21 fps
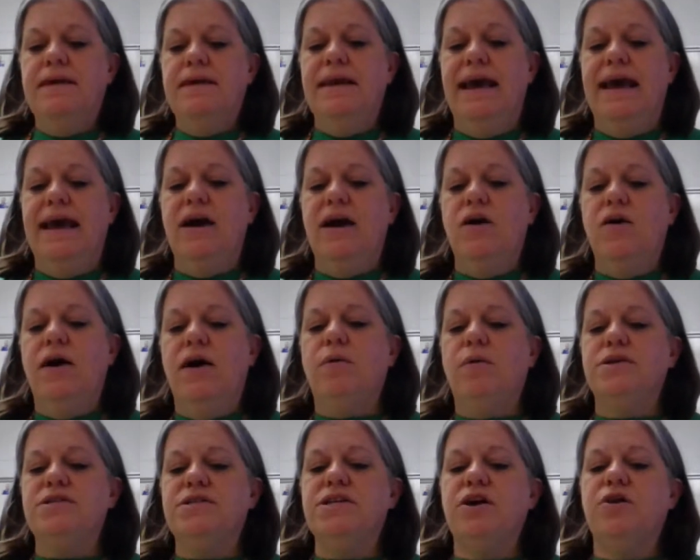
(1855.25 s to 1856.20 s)
Now I
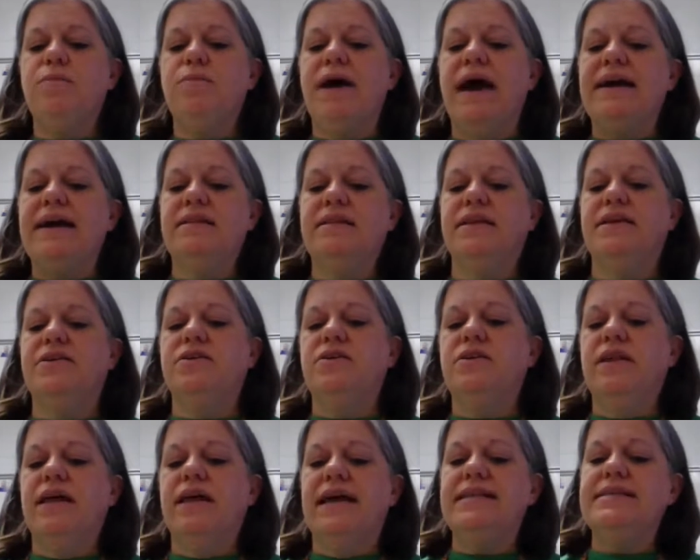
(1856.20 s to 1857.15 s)
want to go back a
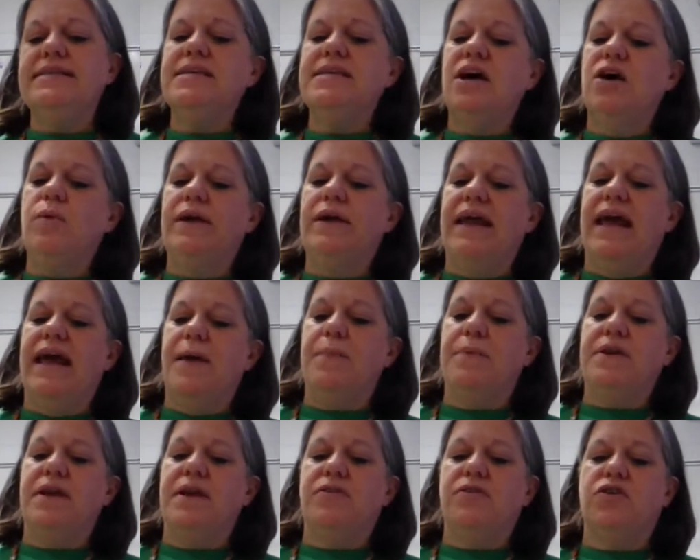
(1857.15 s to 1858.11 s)
little and tell what
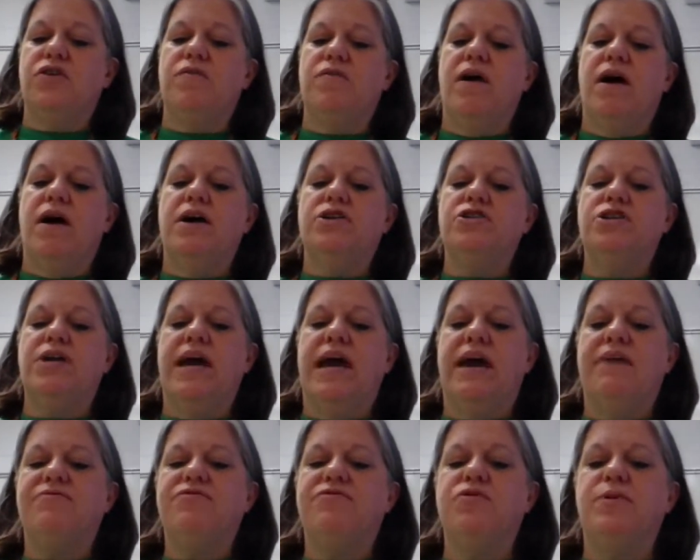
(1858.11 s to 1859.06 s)
happened at the garage
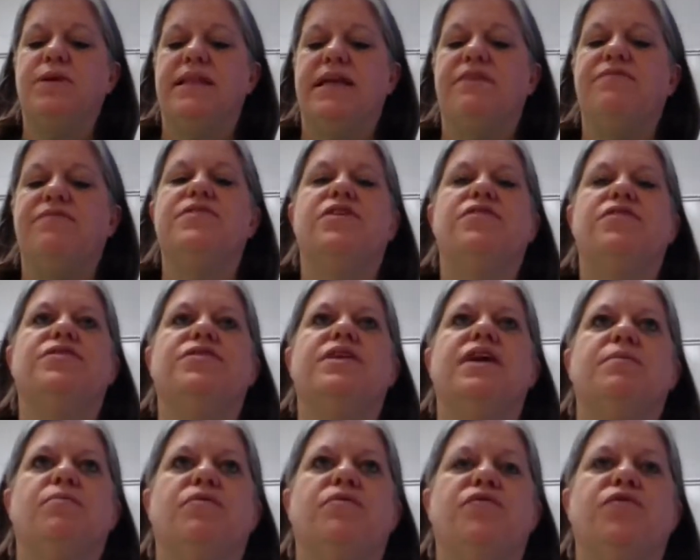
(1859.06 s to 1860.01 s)
after we left there the
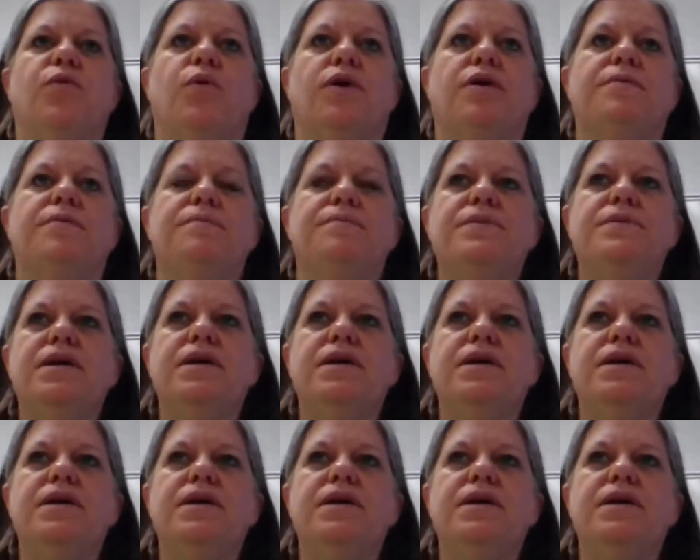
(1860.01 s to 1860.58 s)
night before.